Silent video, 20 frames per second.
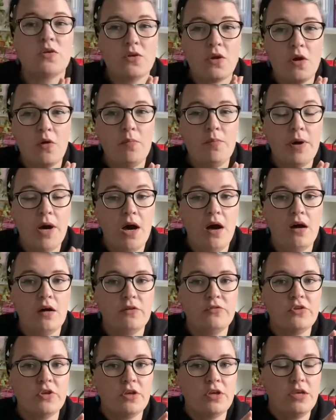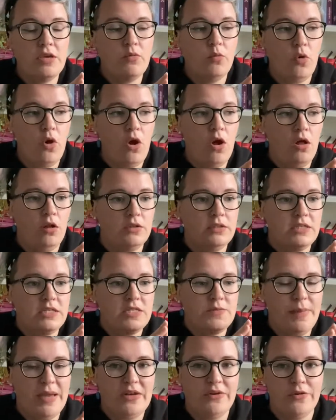though part of the world is
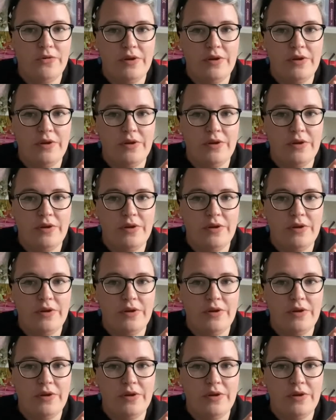better